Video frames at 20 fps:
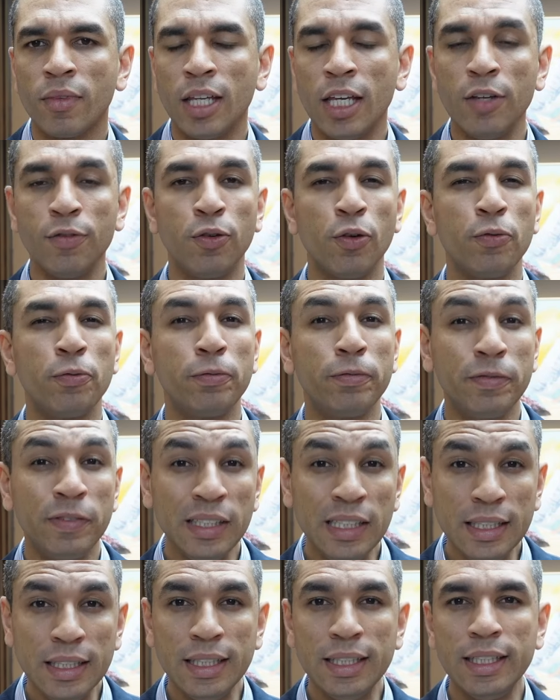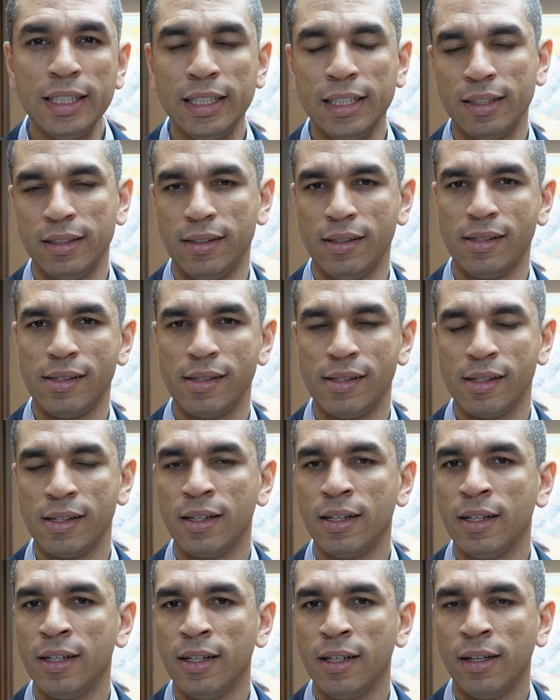evil feelings.
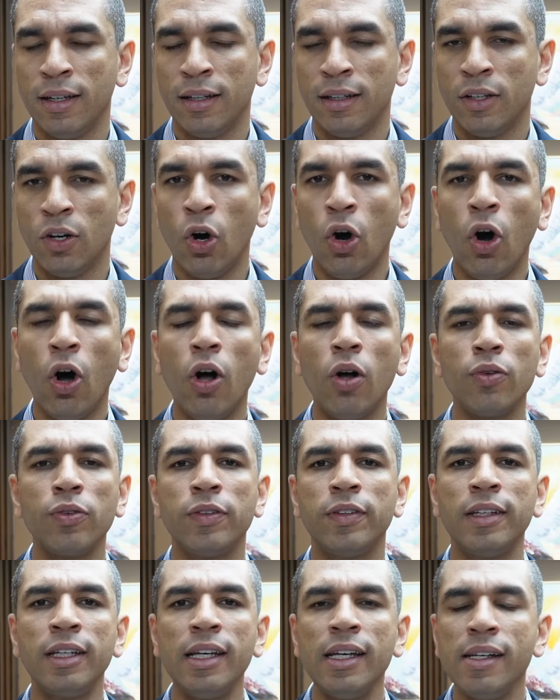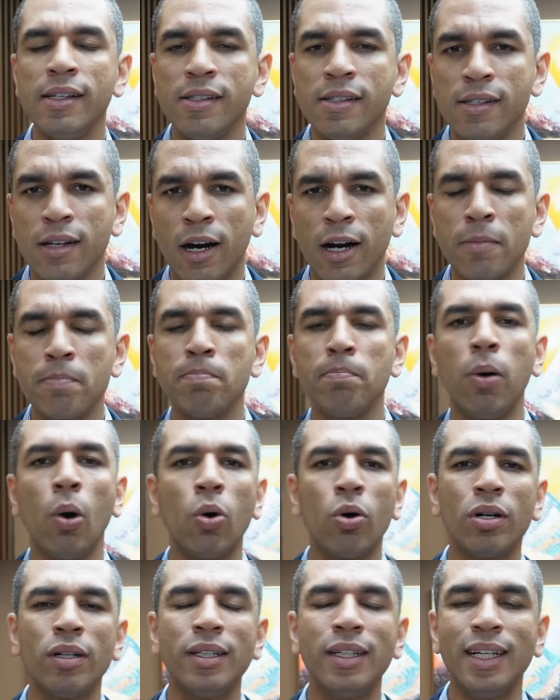All these are
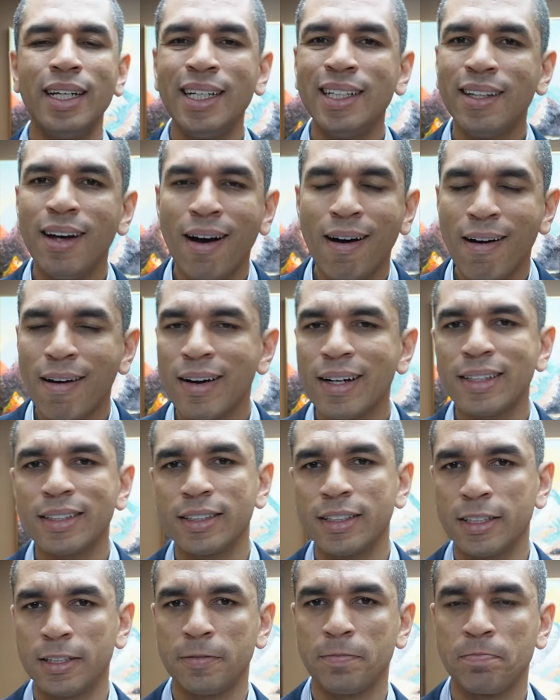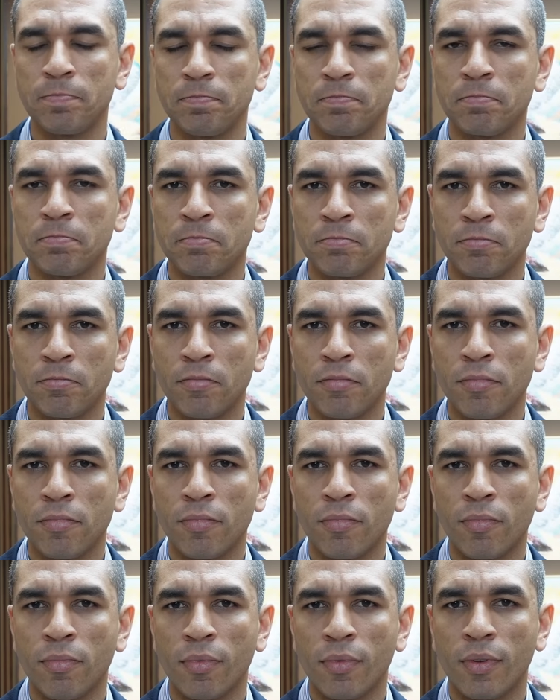born in the heart.
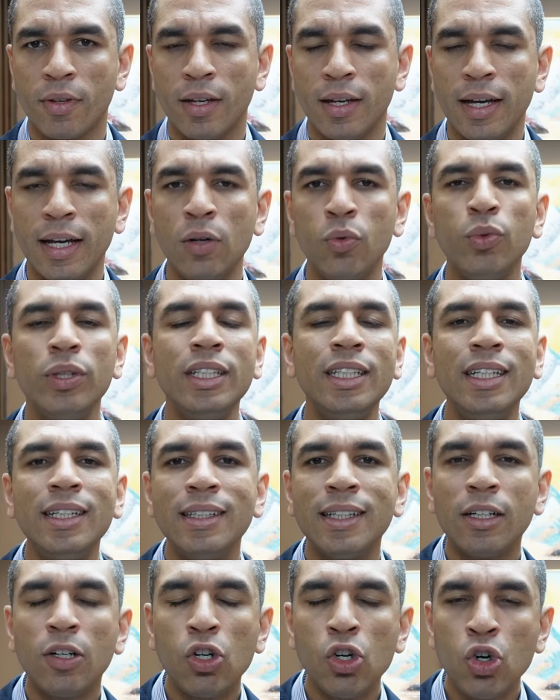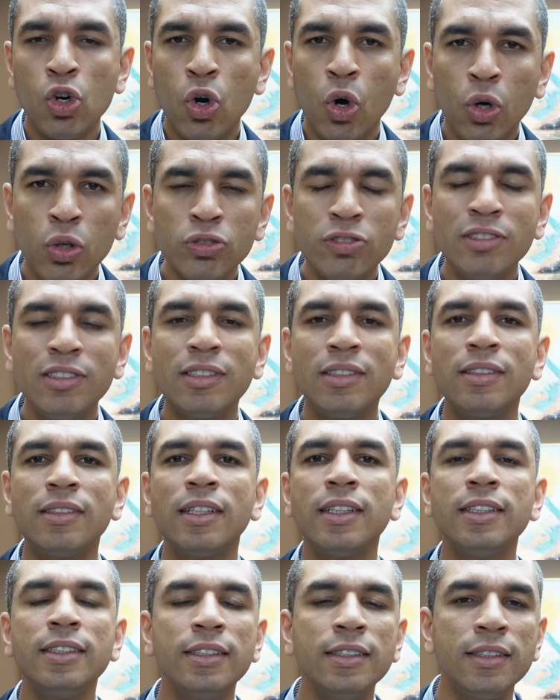And we need a
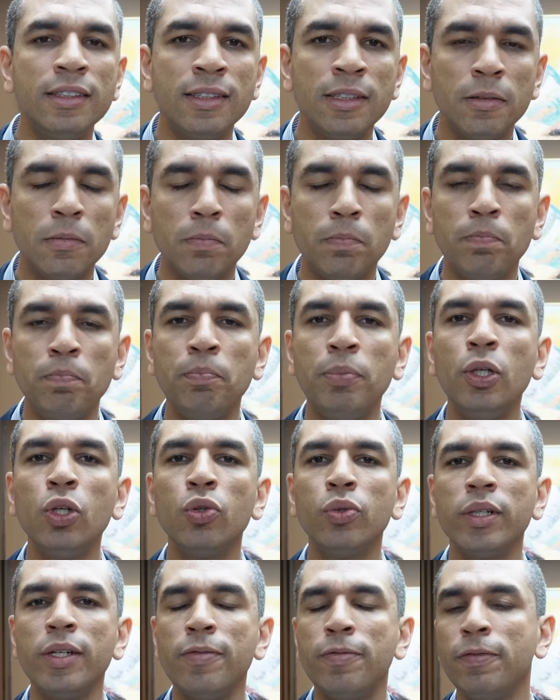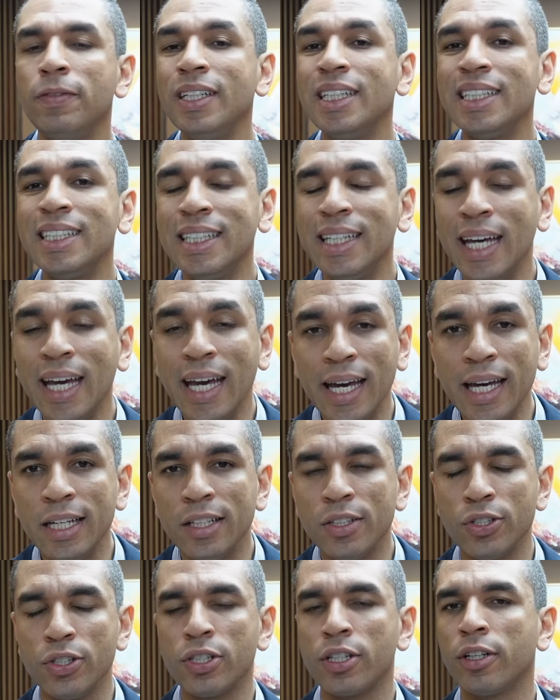constant
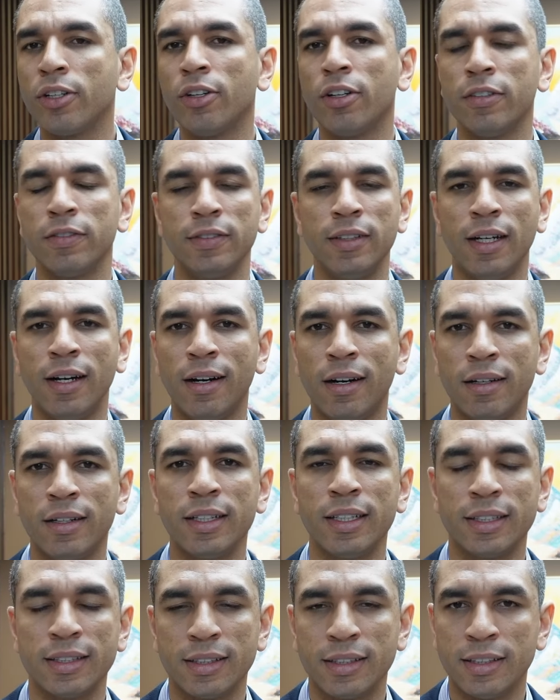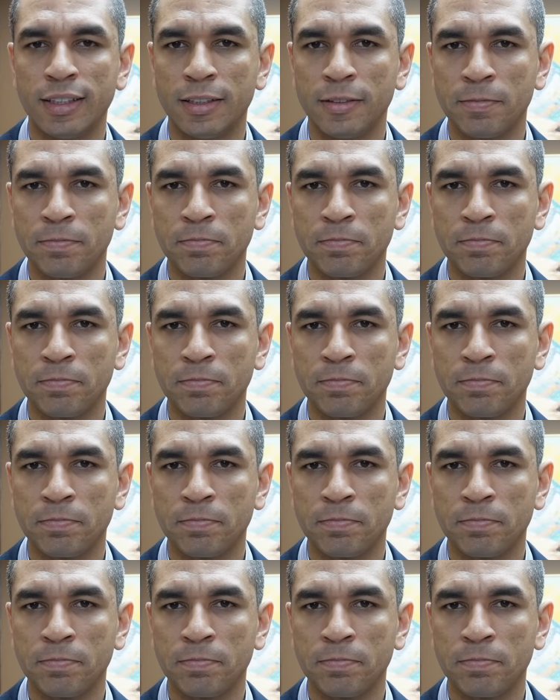purification of the heart.